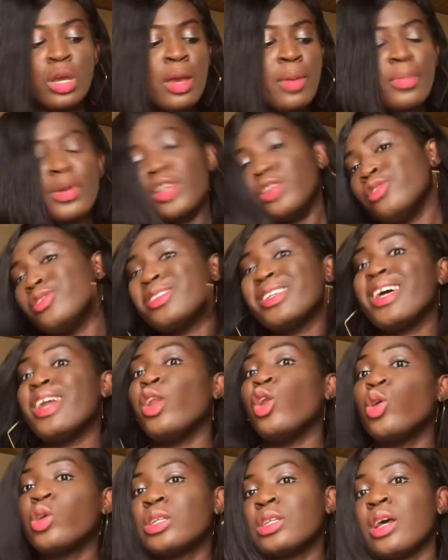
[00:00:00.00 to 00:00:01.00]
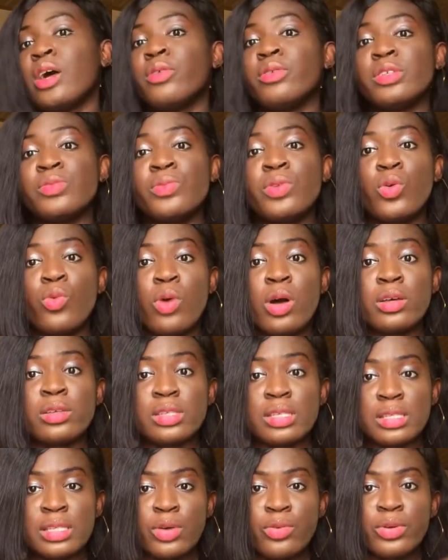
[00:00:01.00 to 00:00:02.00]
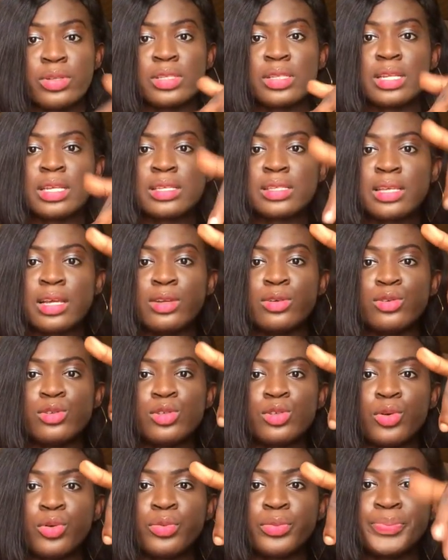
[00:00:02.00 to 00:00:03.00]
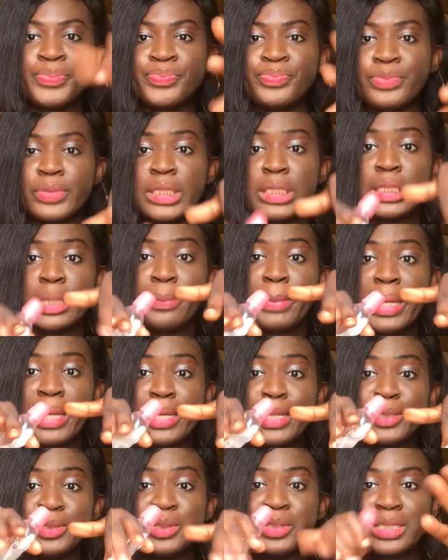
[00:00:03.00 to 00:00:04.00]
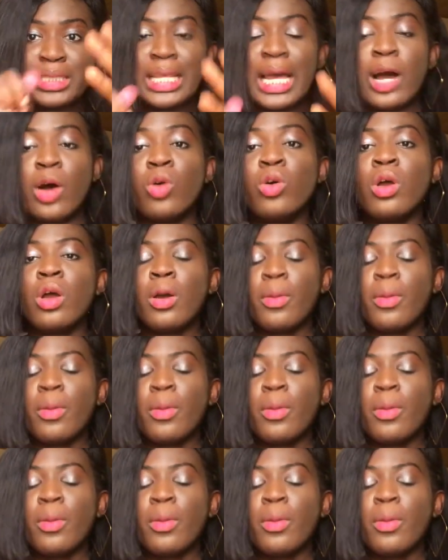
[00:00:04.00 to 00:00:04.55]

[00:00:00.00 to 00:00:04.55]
but due to the lockdown, it's been a while since I went to the salon, so these are my nails now.